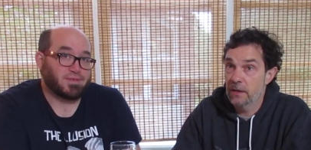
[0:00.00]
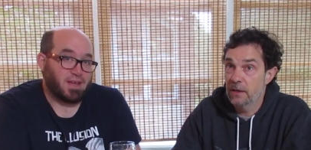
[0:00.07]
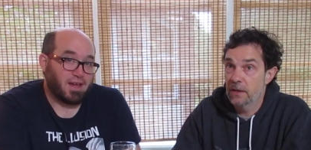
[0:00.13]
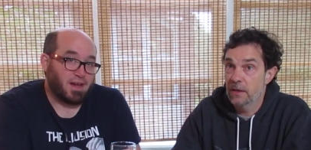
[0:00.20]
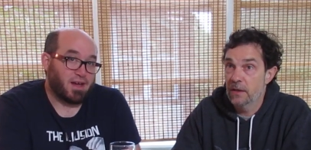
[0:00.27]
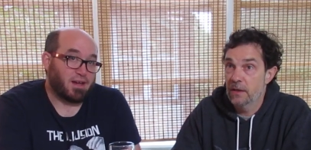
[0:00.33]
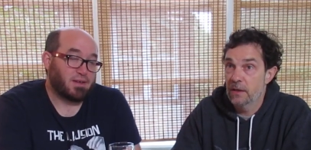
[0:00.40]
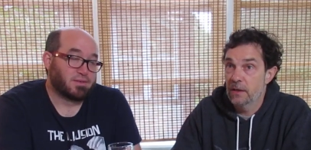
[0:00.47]

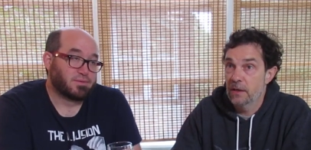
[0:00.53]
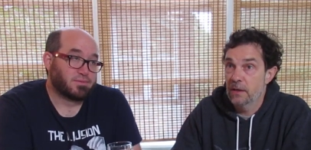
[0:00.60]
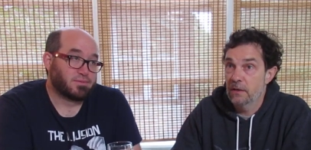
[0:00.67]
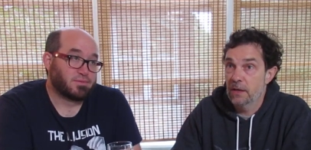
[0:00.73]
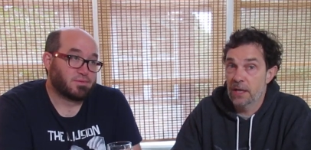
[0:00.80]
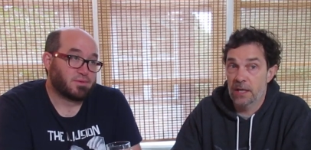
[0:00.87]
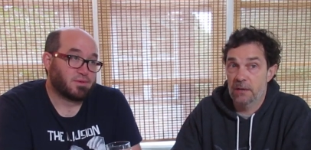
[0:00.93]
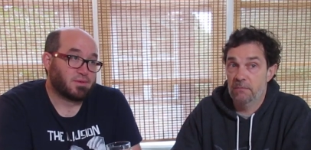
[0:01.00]
Speaker 1: yeah
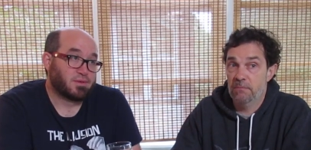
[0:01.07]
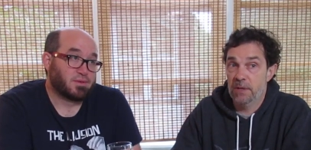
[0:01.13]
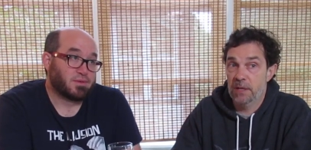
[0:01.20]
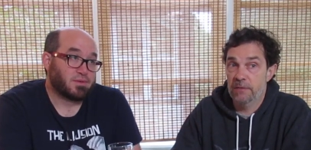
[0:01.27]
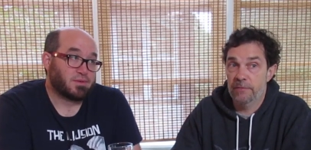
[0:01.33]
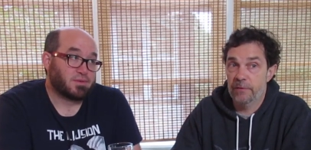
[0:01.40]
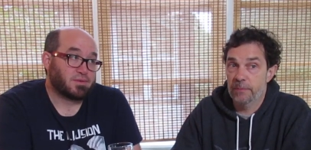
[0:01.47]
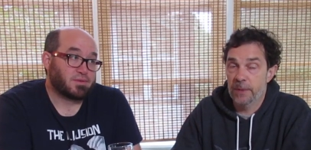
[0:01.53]
and
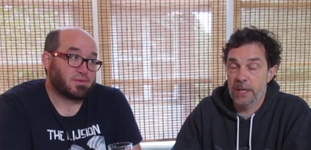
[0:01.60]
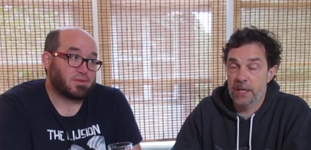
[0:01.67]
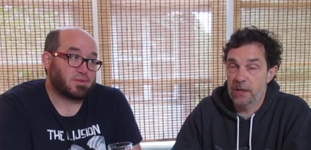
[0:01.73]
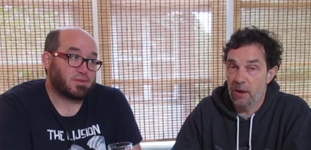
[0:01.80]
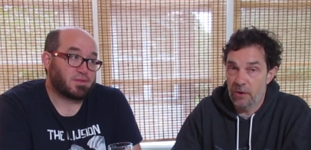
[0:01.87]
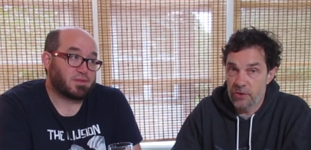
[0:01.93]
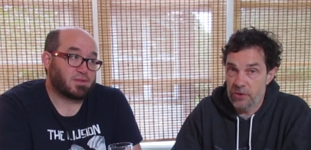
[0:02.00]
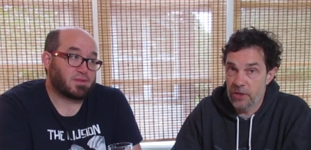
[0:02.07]
it
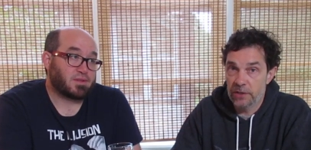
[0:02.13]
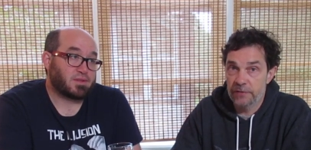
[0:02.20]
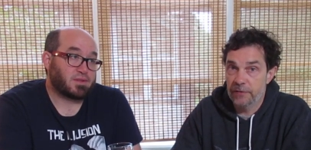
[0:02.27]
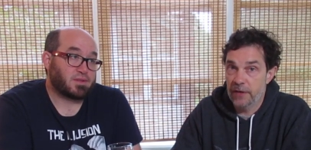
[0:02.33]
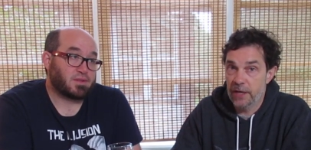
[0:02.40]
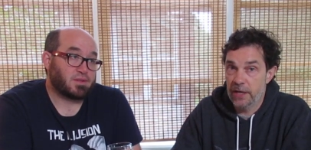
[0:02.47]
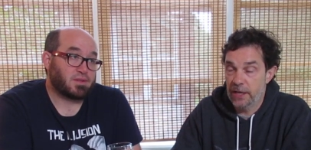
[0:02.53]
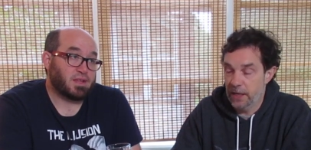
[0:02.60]
fermented just
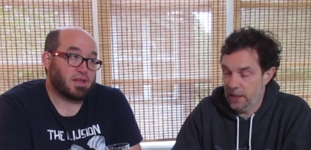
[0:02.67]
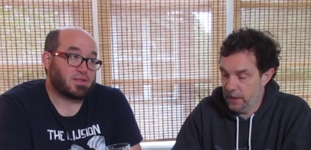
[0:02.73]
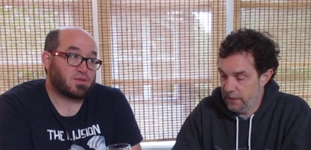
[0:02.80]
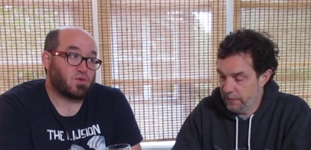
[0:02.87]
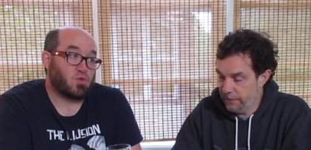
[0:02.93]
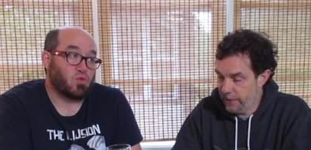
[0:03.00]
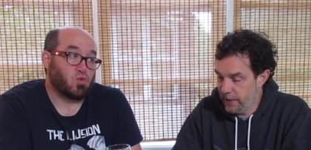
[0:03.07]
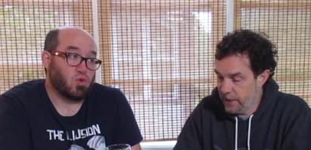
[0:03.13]
fine. That's
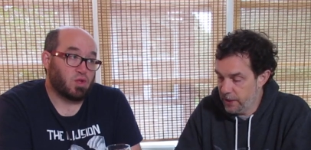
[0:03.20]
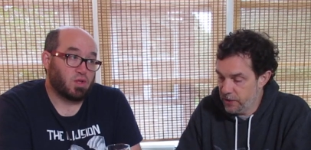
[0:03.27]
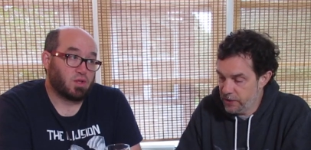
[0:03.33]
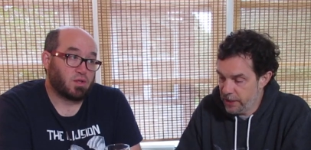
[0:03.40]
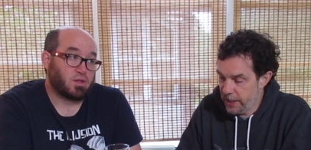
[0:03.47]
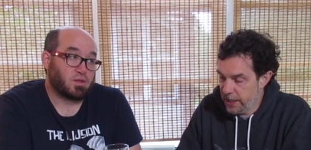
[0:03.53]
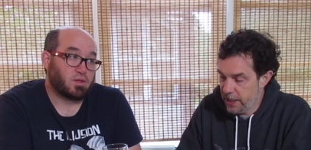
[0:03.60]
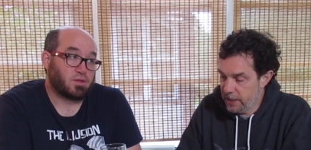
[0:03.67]
it cool.
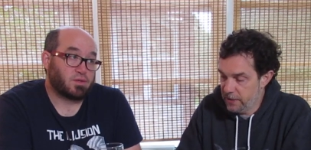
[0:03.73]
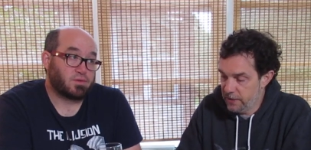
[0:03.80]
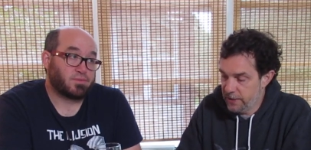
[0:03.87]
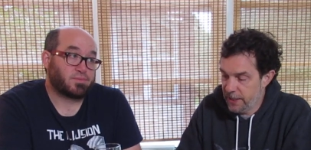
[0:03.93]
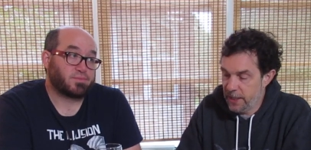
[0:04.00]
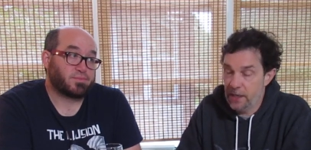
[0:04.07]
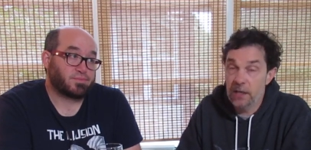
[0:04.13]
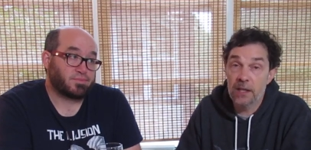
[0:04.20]
finished at
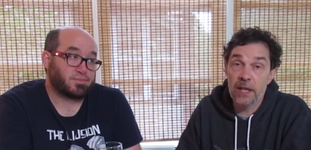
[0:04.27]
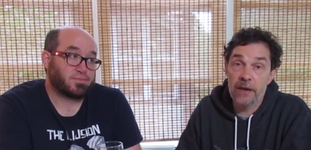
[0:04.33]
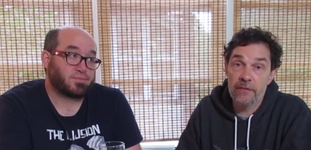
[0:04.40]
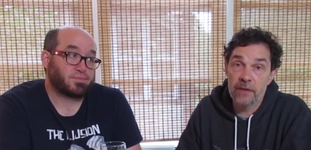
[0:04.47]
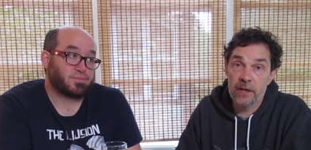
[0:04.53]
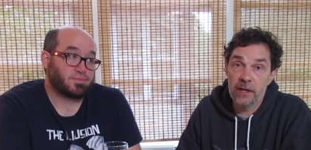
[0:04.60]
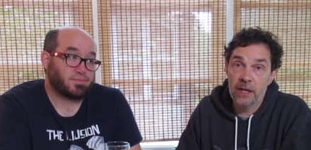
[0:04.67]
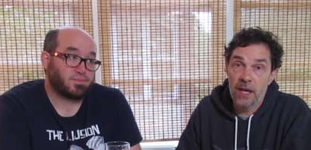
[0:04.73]
10,
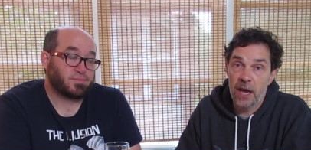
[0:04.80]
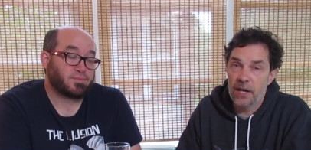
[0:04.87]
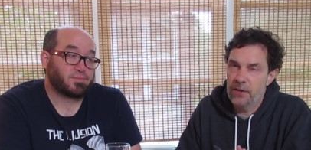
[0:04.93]
11.